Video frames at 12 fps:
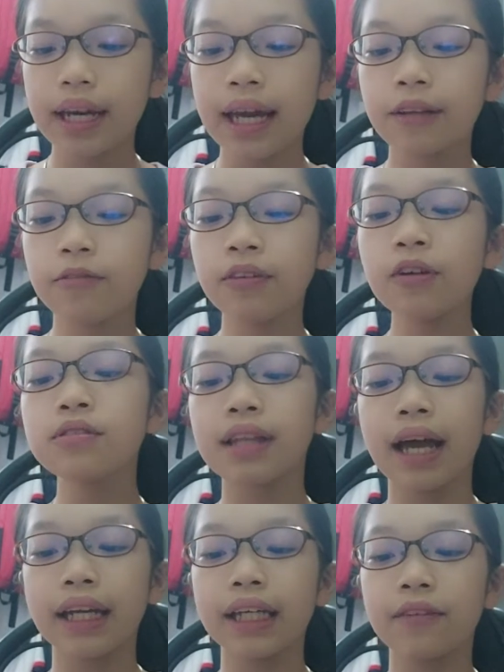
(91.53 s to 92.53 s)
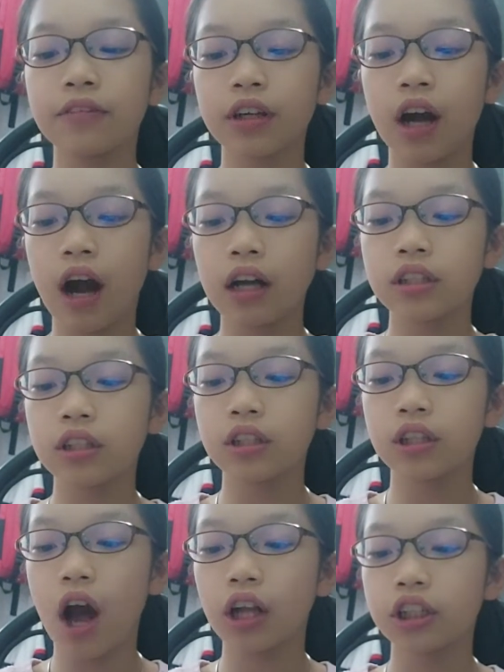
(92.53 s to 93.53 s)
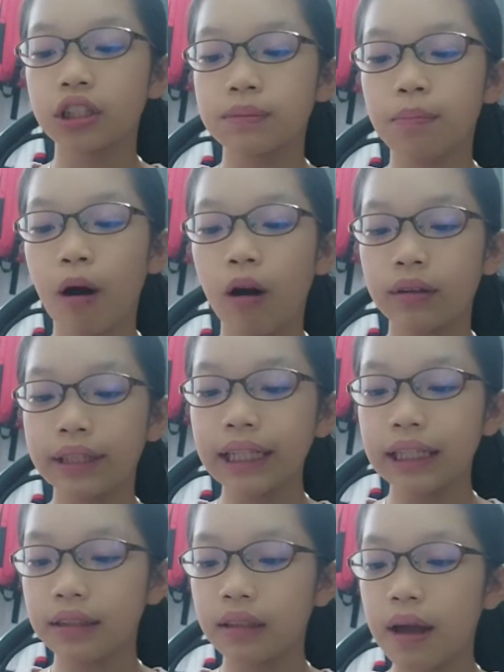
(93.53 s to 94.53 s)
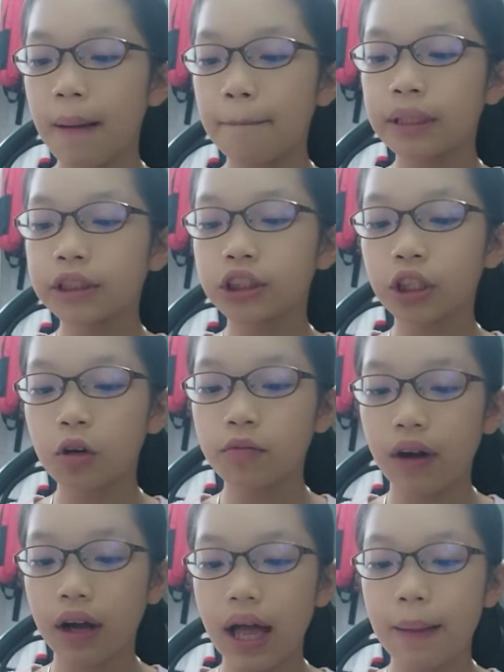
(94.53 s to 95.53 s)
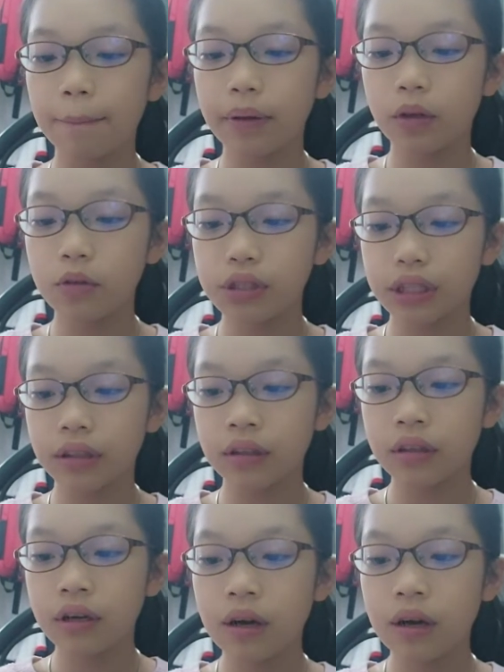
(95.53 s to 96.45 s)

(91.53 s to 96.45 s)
It feels like you've got not just Pauline, Petrova, and Posy,